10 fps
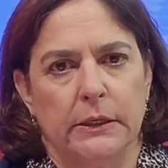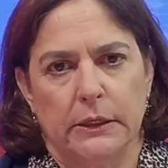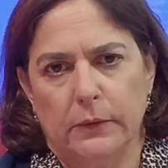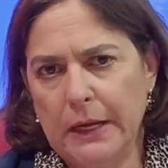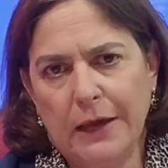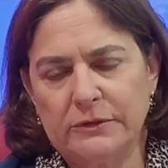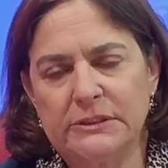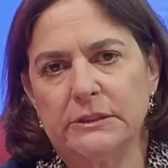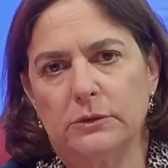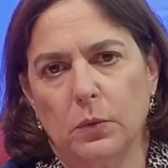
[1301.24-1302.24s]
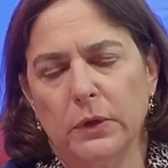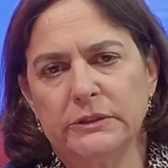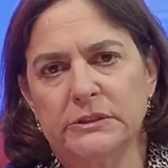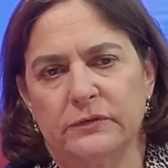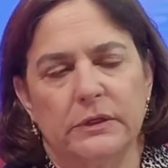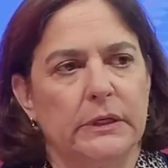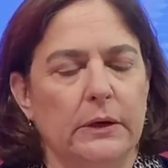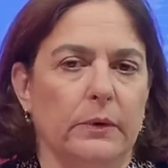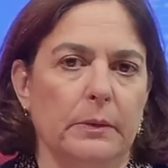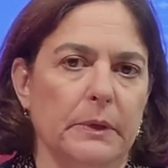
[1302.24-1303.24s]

you know, we haven't seen the worst of it yet, right?